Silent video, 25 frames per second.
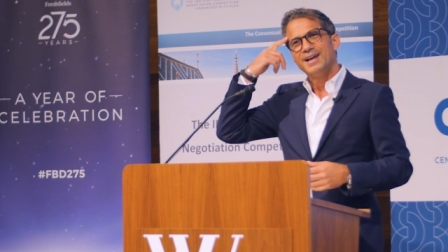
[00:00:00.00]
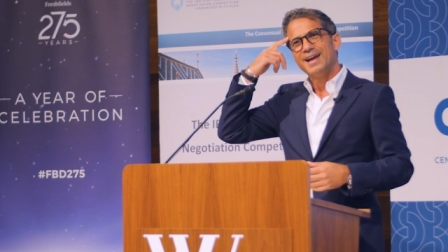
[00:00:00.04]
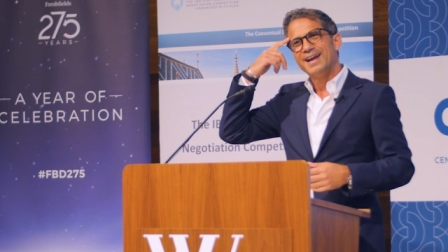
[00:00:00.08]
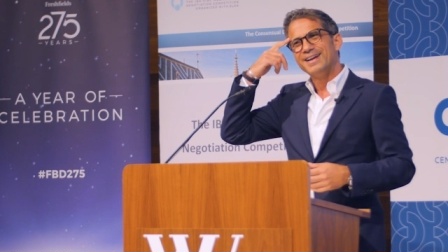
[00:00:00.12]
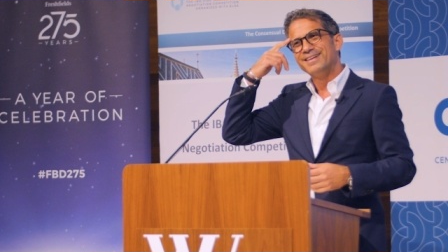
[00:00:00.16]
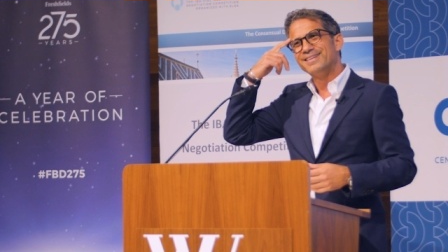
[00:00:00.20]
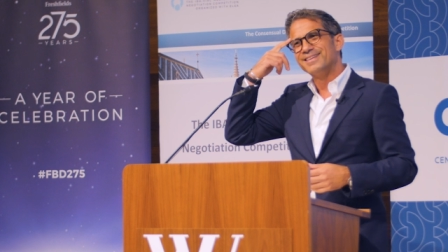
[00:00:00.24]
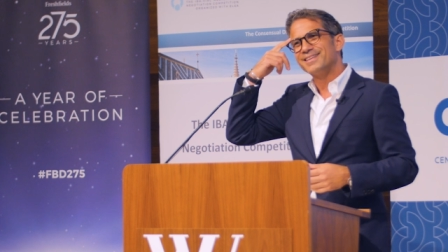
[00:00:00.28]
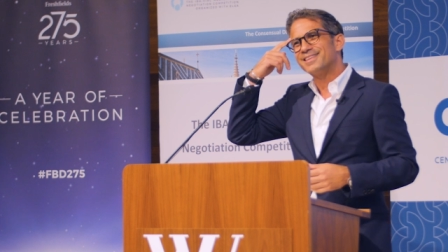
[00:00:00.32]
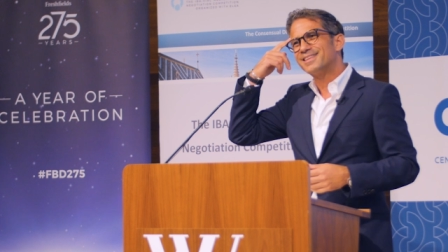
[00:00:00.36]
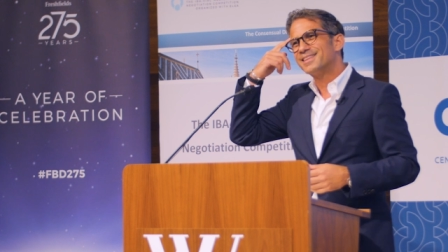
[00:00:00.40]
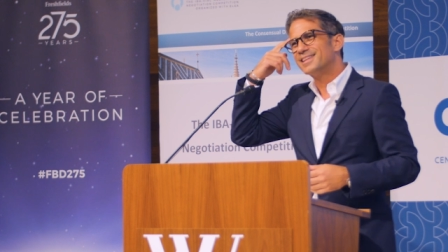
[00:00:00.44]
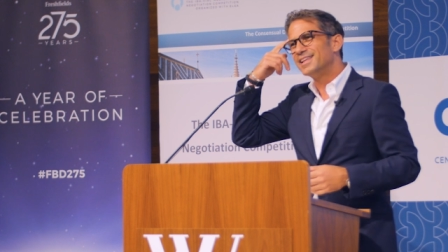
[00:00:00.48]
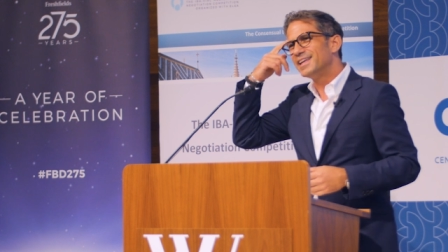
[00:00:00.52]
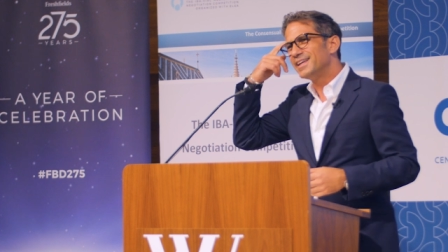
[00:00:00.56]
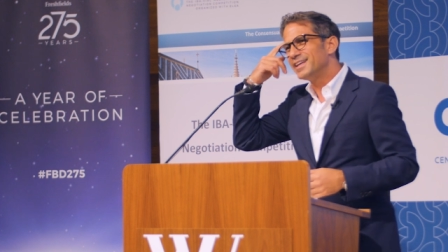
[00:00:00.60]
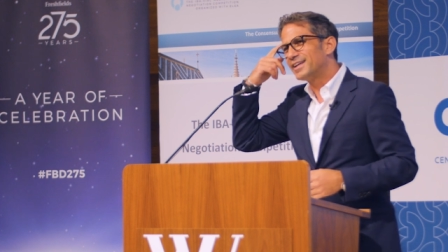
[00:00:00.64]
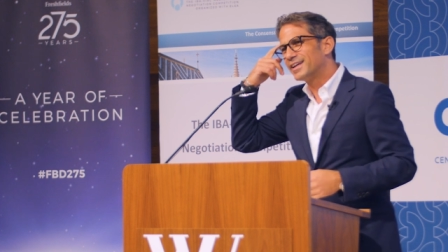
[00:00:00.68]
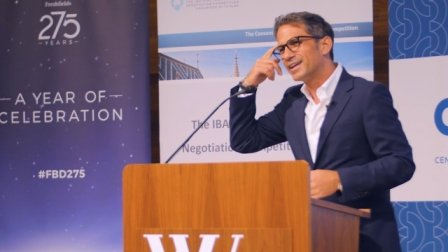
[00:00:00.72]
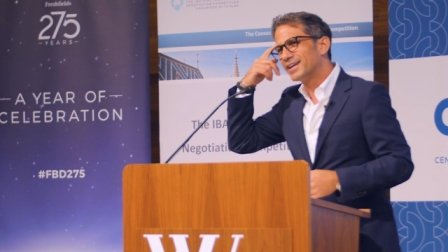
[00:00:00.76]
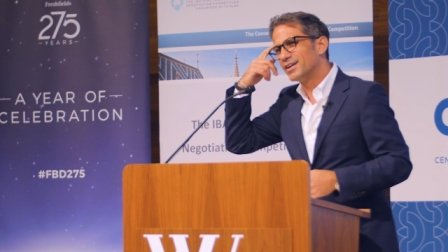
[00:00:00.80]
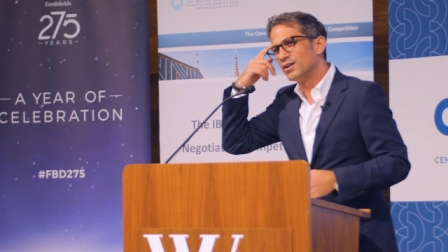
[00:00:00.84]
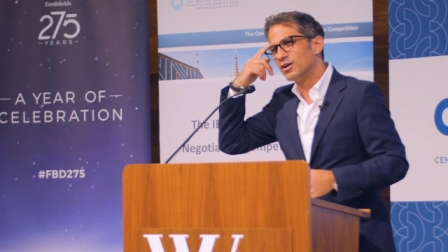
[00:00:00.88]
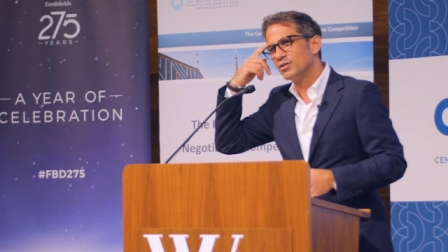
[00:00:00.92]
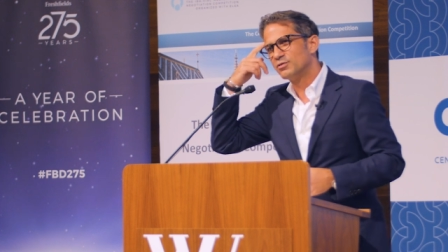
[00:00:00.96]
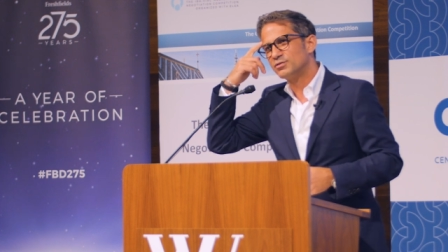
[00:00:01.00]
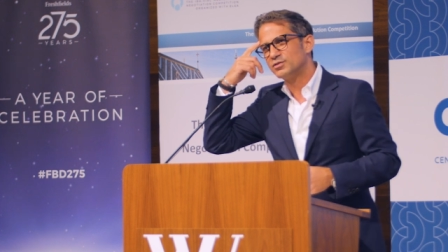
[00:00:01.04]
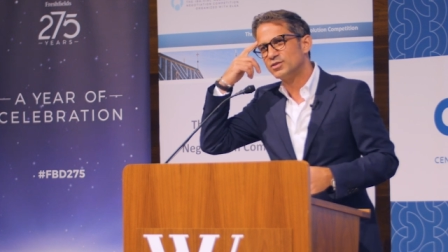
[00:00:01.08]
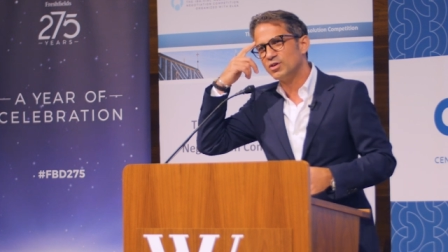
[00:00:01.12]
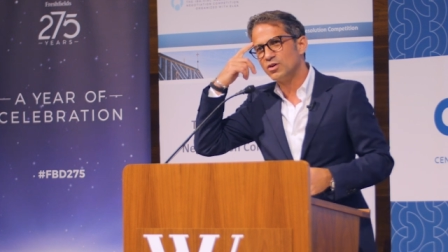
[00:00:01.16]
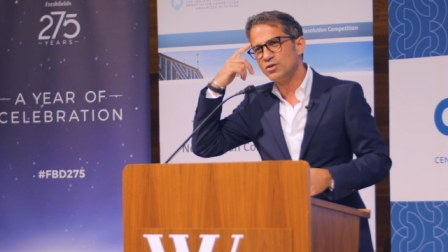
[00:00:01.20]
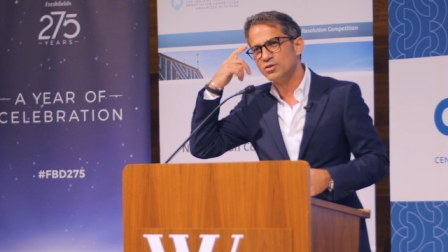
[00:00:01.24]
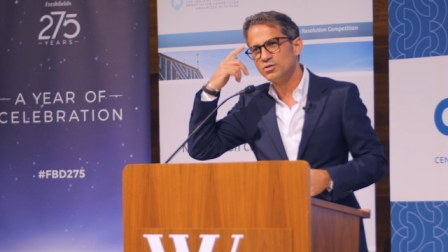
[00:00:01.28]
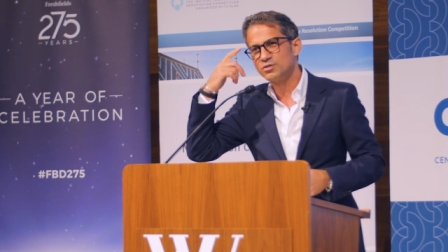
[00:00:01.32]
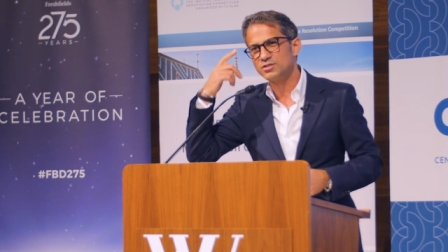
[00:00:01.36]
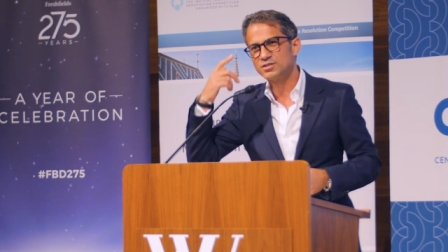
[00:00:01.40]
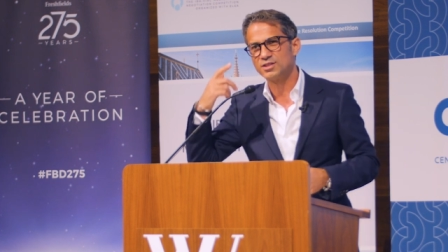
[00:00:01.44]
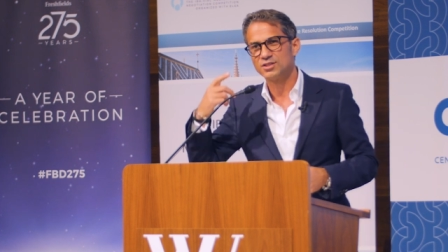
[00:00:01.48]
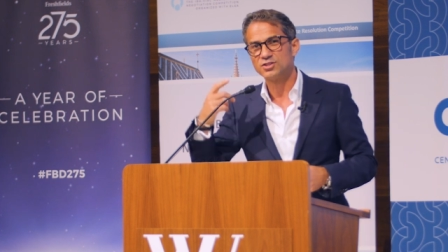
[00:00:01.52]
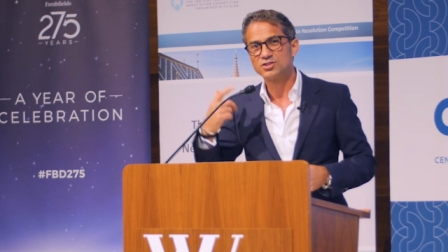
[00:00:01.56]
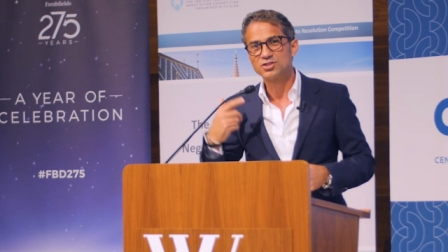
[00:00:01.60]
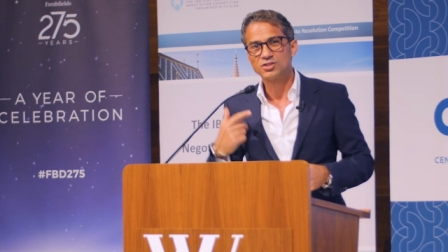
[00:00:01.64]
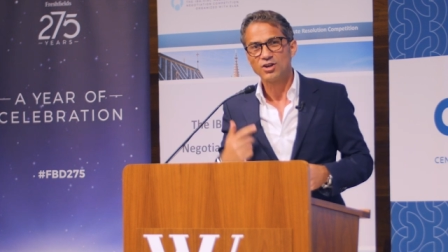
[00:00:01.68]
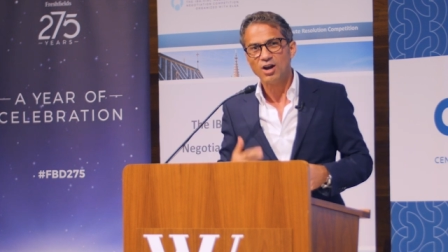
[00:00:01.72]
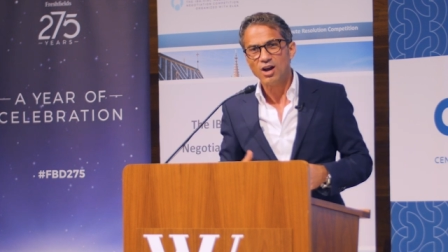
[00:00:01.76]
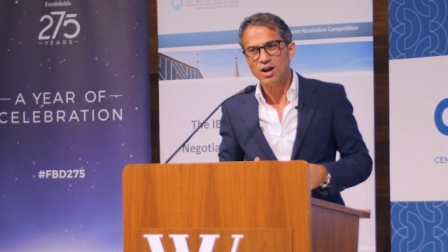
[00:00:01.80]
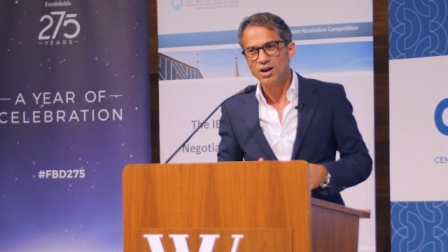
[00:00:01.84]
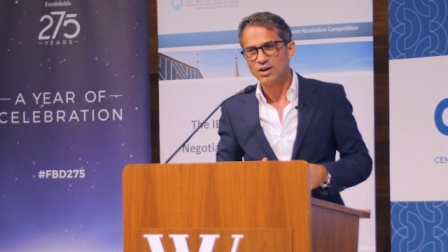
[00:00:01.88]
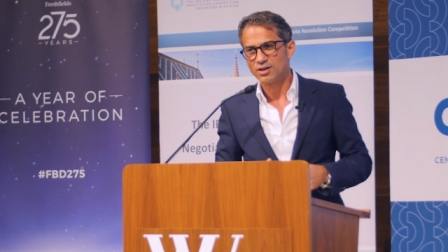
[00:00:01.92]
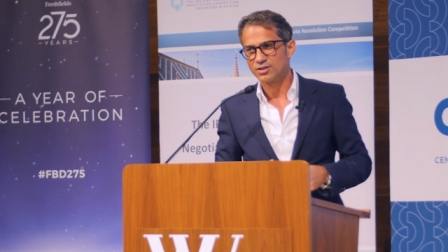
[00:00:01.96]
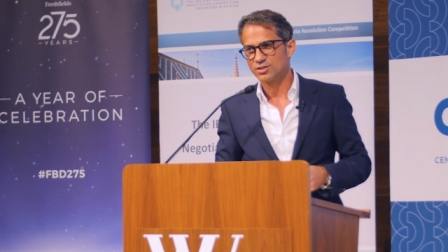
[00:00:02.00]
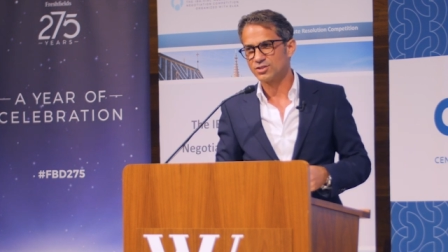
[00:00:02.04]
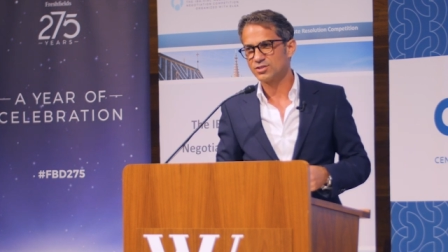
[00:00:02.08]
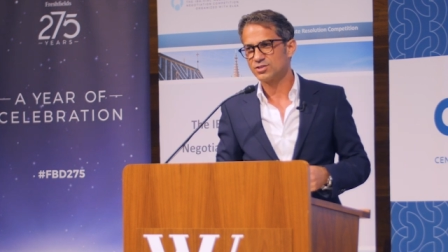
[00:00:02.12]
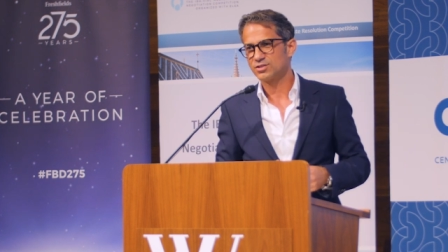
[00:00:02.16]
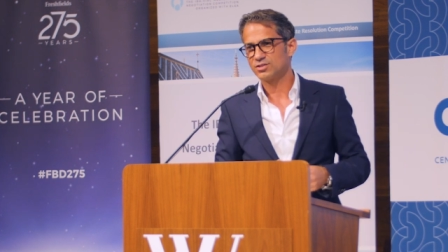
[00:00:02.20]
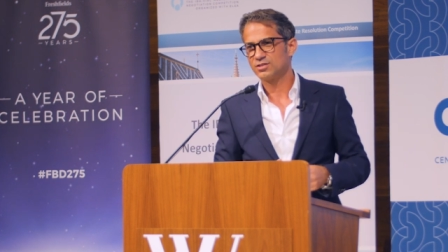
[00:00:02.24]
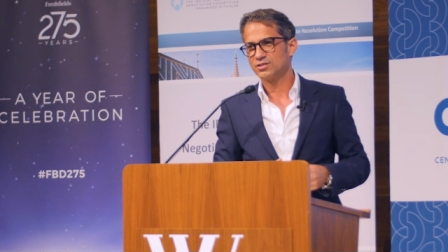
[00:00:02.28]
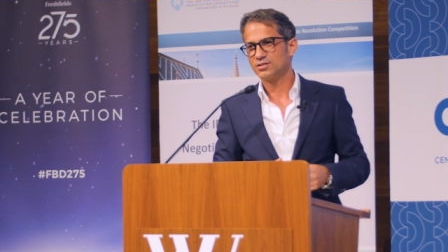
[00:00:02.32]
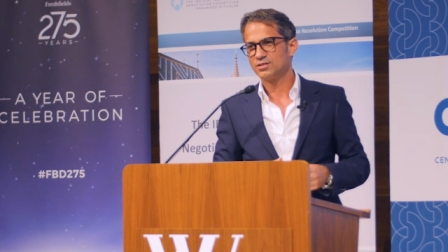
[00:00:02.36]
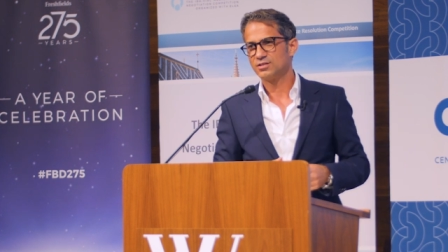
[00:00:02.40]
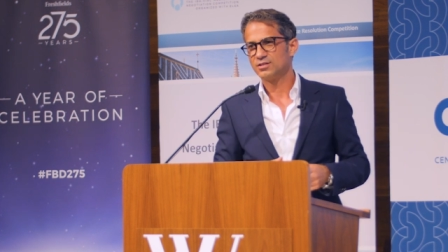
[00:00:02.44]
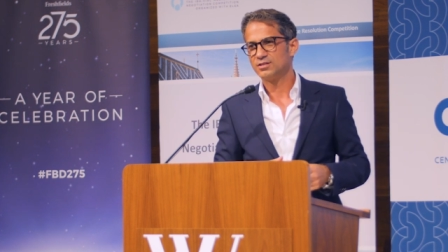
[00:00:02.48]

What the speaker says: And the thinking of those in charge